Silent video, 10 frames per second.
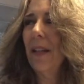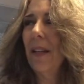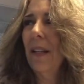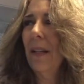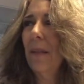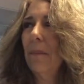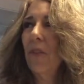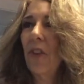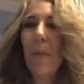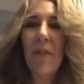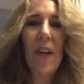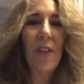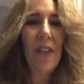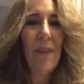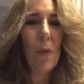uh, some of
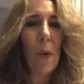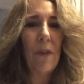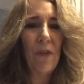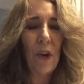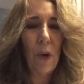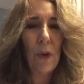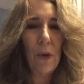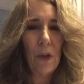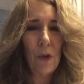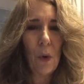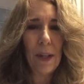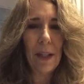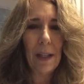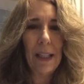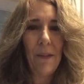us even went further and joined the
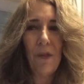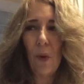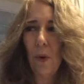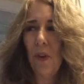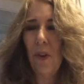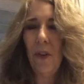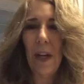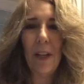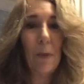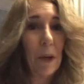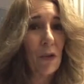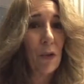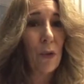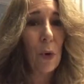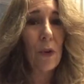elite forces like special
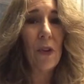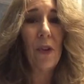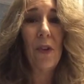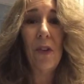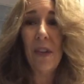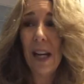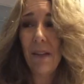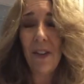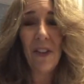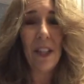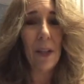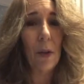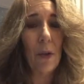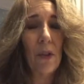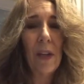forces, Navy
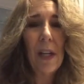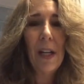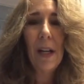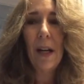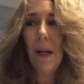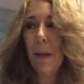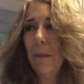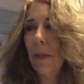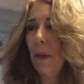SEALs, um,